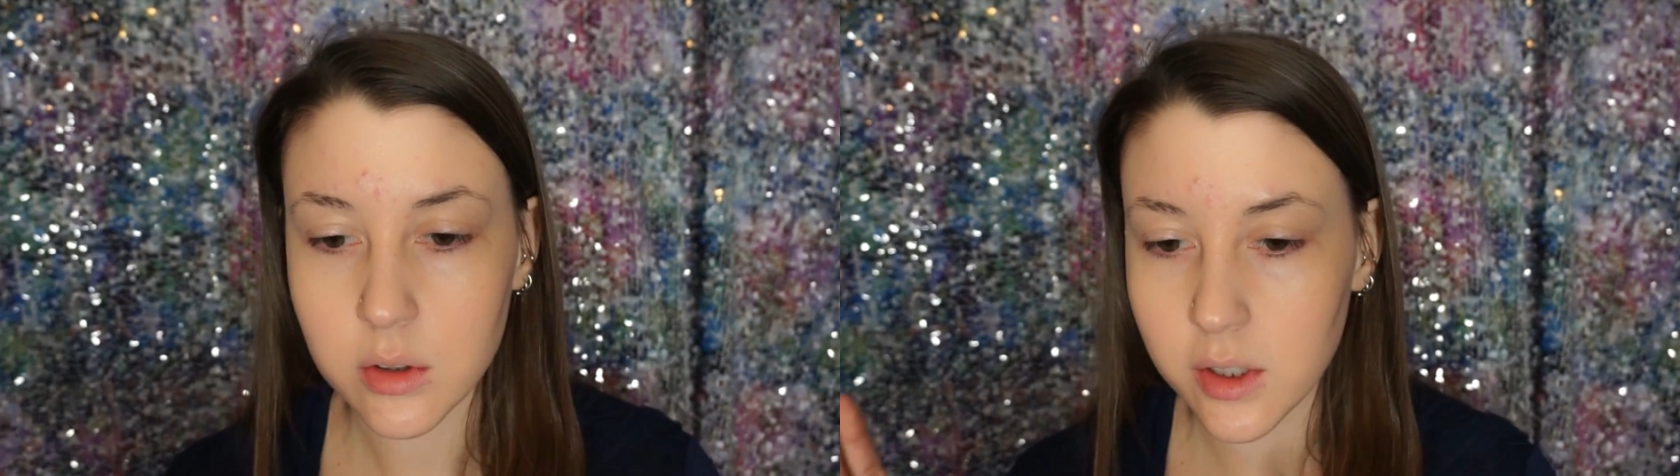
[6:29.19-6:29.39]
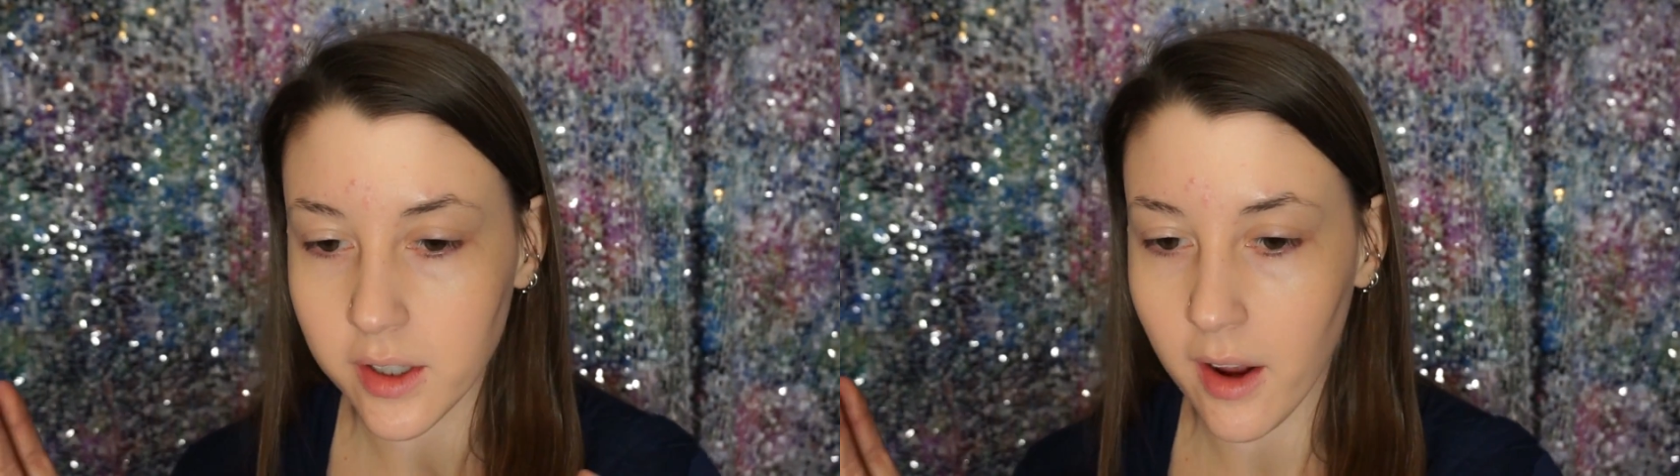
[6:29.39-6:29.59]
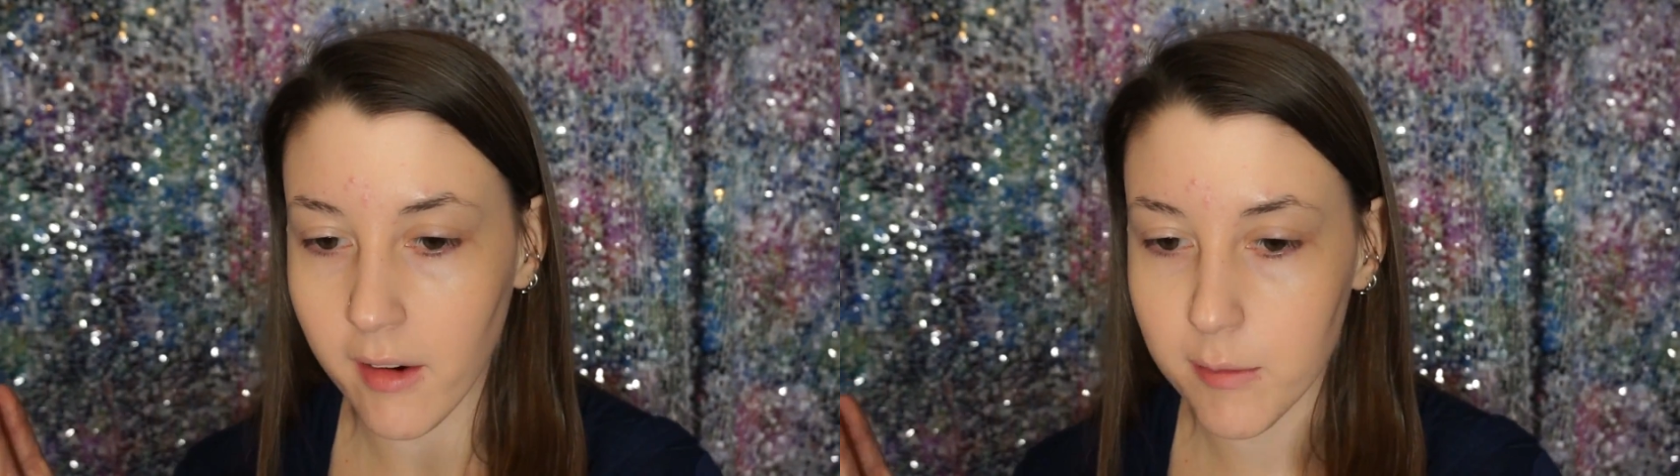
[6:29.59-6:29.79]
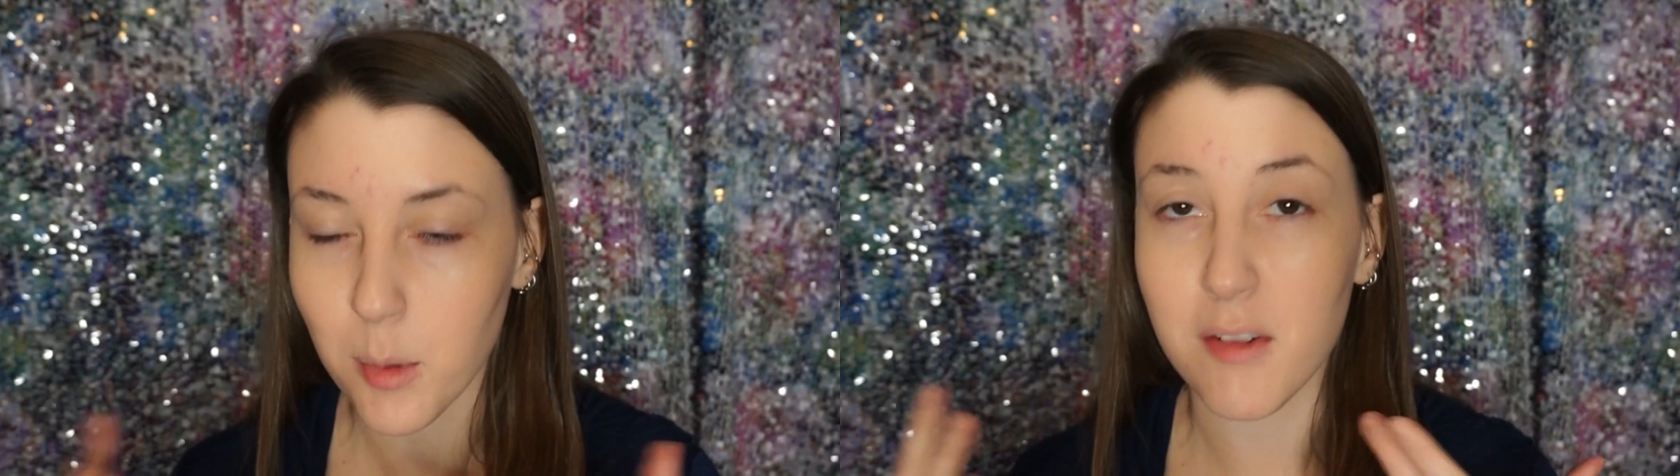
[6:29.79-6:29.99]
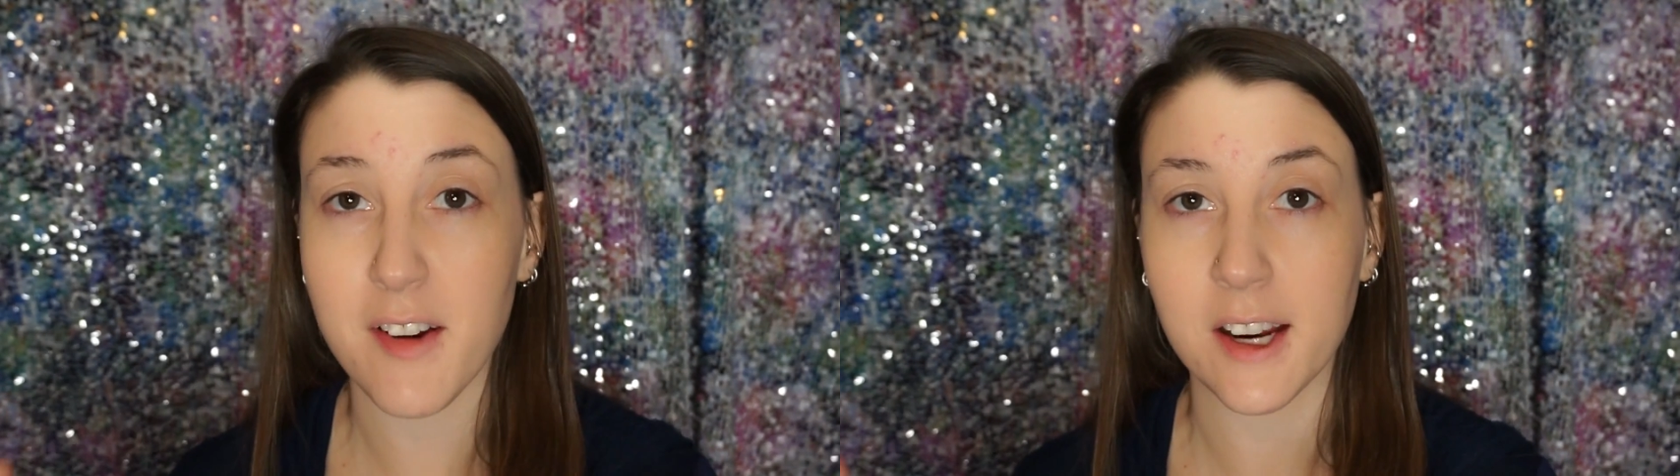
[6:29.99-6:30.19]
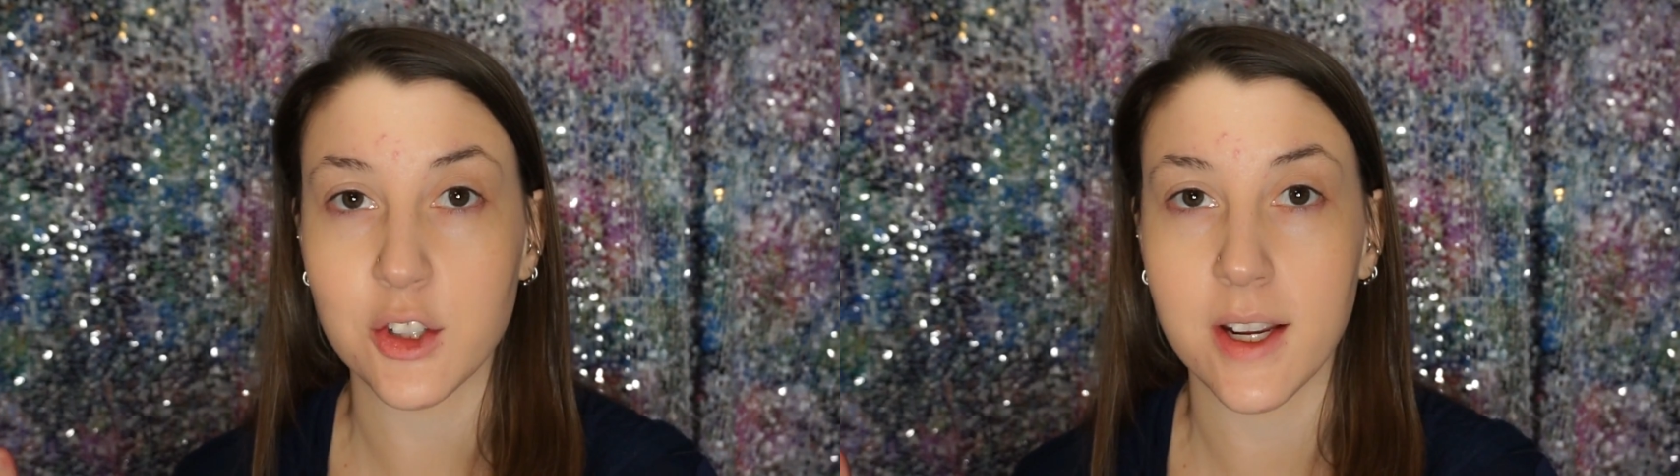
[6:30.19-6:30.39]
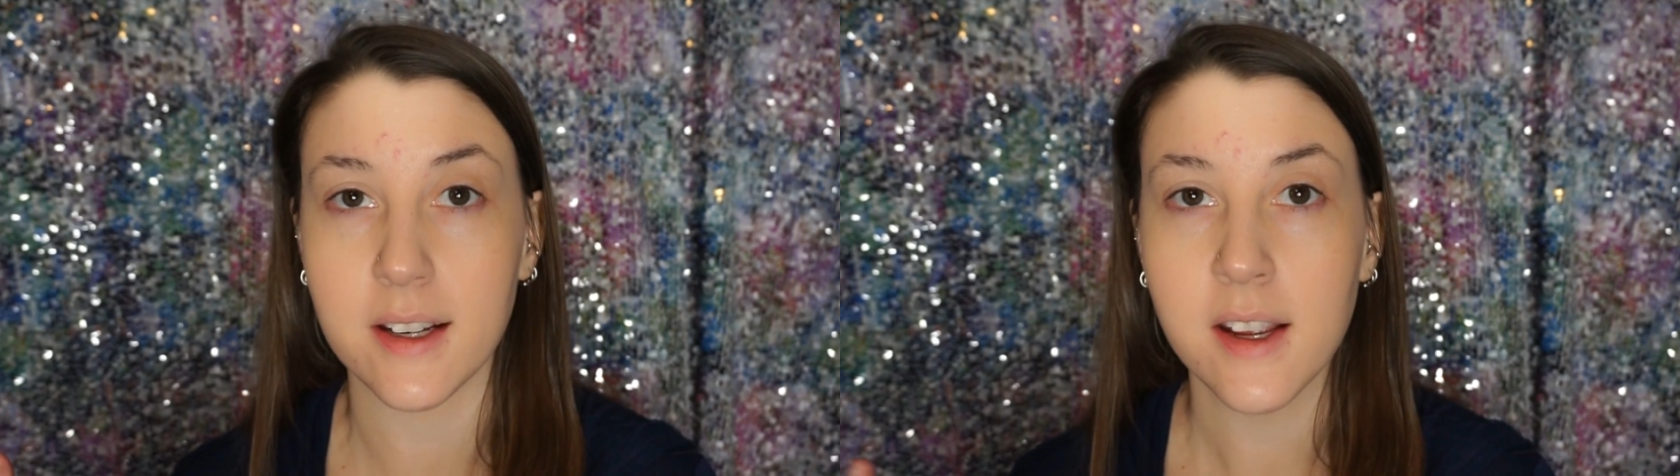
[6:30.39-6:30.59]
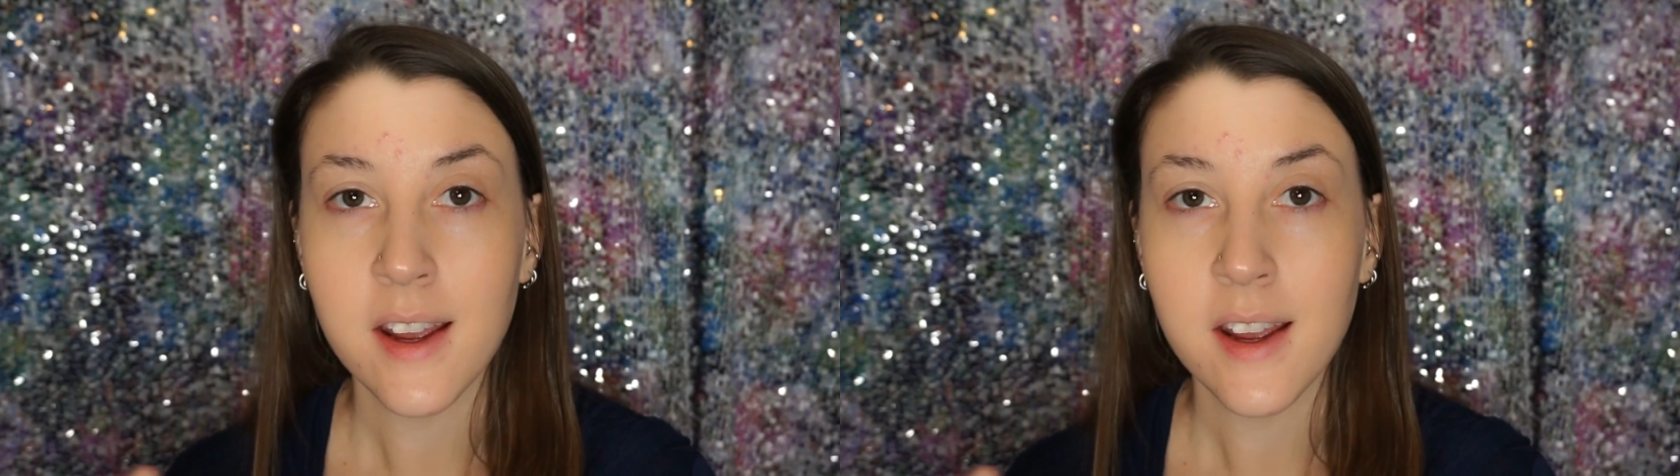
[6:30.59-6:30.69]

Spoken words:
look of perfection.